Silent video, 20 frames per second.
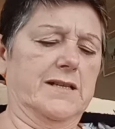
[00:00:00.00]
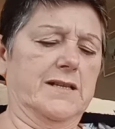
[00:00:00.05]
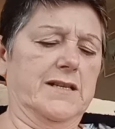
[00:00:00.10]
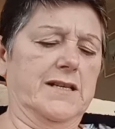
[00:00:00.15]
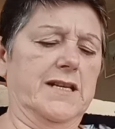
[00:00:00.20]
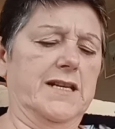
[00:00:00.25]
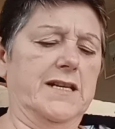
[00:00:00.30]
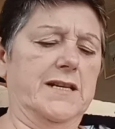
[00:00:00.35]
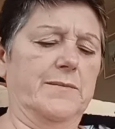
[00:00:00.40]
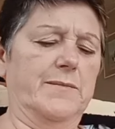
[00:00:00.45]
I
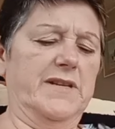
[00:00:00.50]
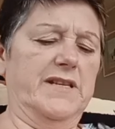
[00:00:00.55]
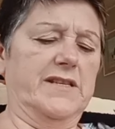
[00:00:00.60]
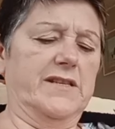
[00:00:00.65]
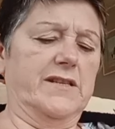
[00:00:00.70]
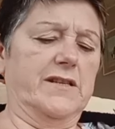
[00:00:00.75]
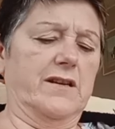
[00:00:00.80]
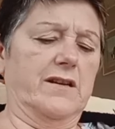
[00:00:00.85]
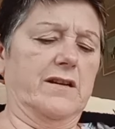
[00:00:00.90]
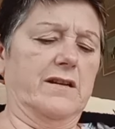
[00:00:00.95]
need a
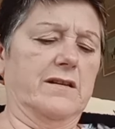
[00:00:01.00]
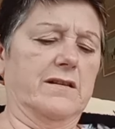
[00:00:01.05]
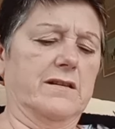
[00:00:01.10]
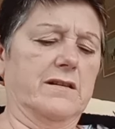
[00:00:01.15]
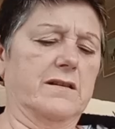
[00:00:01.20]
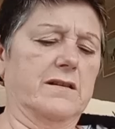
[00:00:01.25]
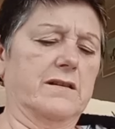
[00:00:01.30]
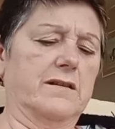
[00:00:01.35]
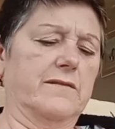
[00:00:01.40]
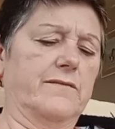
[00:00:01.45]
mister
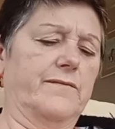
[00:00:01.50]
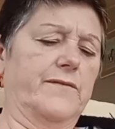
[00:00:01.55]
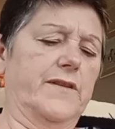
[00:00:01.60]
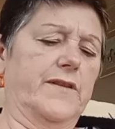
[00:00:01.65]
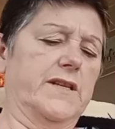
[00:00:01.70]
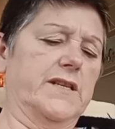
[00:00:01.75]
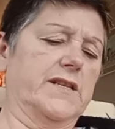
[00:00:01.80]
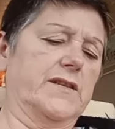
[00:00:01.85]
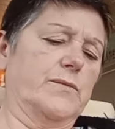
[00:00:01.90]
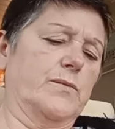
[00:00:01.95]

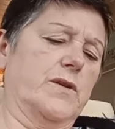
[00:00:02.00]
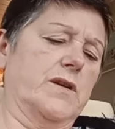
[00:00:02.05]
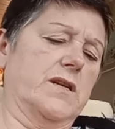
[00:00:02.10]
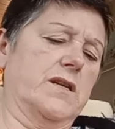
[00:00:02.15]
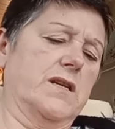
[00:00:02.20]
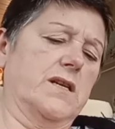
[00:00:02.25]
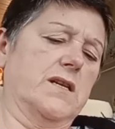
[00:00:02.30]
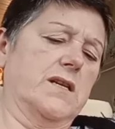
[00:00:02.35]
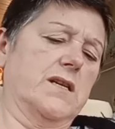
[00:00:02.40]
for this one.